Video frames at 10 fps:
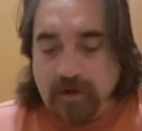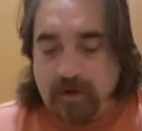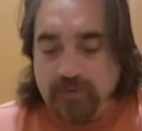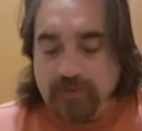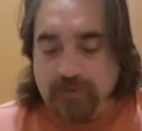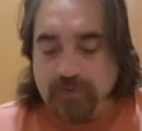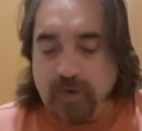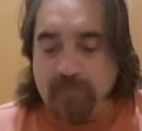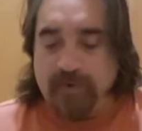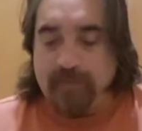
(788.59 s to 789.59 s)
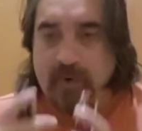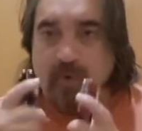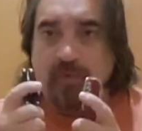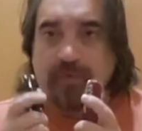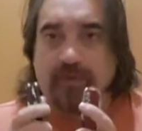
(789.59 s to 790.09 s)
And so I bring
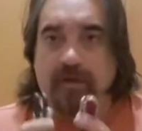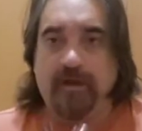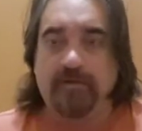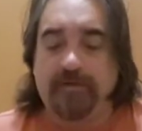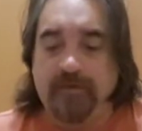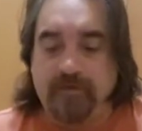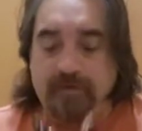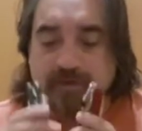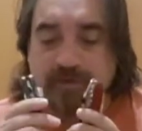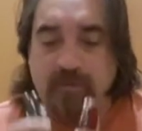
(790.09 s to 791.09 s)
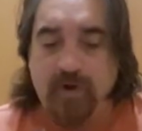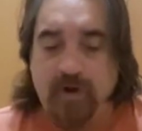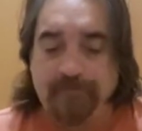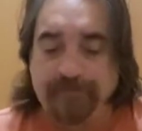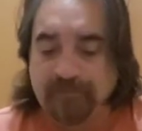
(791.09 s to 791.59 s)
both. They're
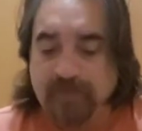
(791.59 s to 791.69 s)
small.